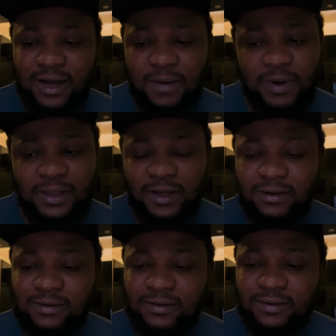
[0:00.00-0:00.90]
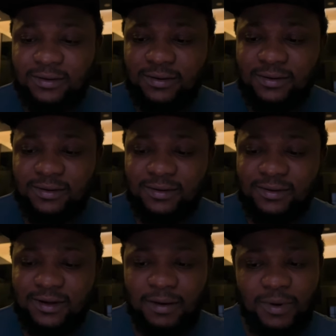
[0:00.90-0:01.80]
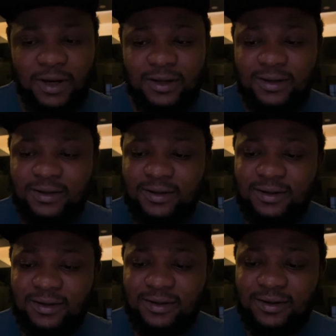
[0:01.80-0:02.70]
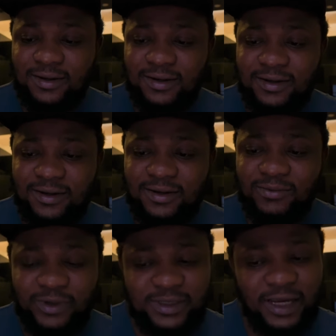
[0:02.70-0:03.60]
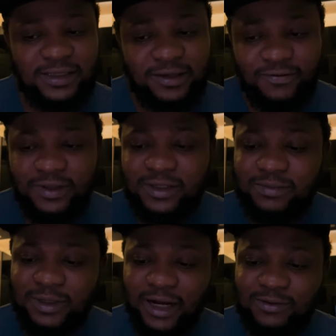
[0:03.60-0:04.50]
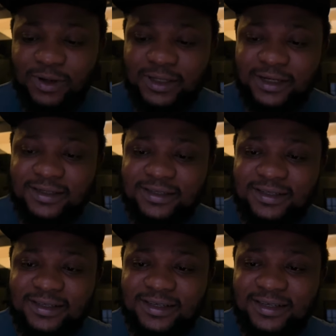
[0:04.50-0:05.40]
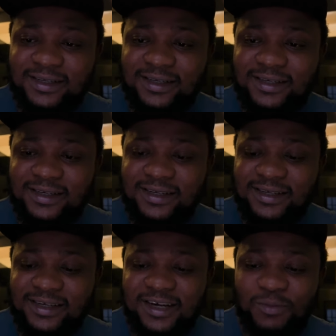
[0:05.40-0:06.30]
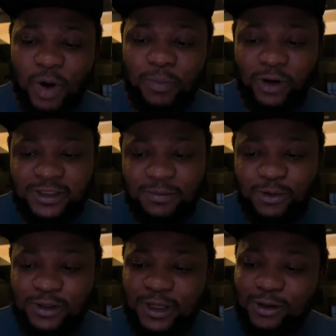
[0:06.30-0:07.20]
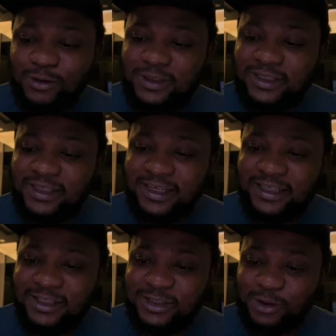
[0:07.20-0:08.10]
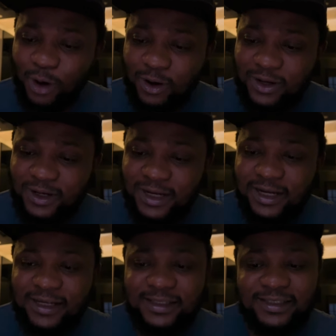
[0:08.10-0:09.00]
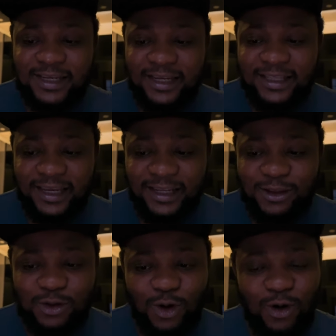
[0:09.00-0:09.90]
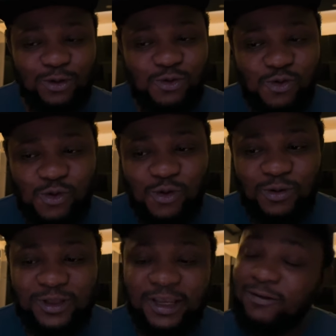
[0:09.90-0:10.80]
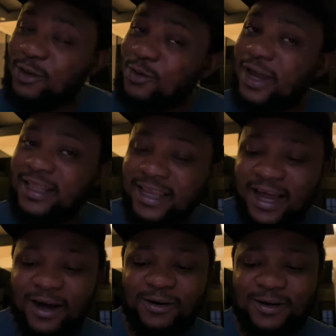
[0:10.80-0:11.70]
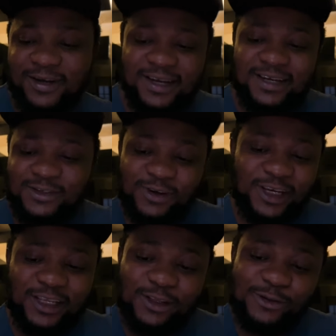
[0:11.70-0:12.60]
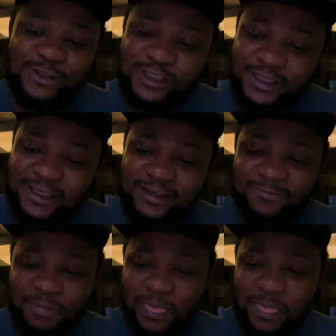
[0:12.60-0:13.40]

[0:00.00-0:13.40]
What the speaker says: Abba now. Abba, which guy see finish with that one? But portable, they use the talk till they talk to Davido anyhow. So he need to chill.